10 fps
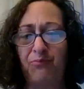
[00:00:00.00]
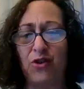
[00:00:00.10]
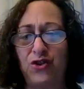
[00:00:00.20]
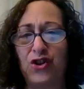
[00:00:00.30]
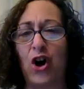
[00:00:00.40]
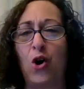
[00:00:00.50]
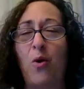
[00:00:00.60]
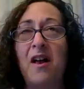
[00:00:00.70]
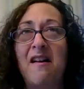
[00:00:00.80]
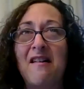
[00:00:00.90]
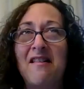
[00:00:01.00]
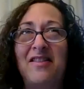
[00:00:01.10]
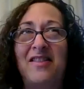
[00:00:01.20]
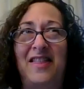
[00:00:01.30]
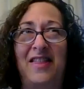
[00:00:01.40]
So
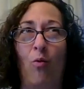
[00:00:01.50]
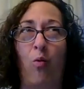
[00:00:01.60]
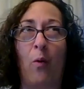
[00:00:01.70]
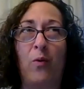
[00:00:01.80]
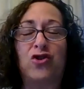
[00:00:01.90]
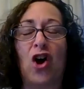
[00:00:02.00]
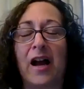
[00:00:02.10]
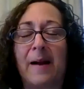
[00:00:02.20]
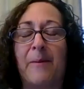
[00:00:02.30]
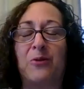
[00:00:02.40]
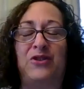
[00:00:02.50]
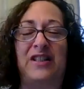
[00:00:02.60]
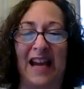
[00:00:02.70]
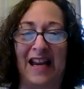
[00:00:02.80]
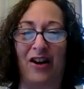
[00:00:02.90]
when we talk about
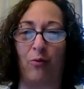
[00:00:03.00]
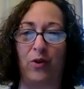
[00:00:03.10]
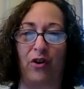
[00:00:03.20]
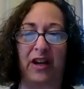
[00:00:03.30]
data and we are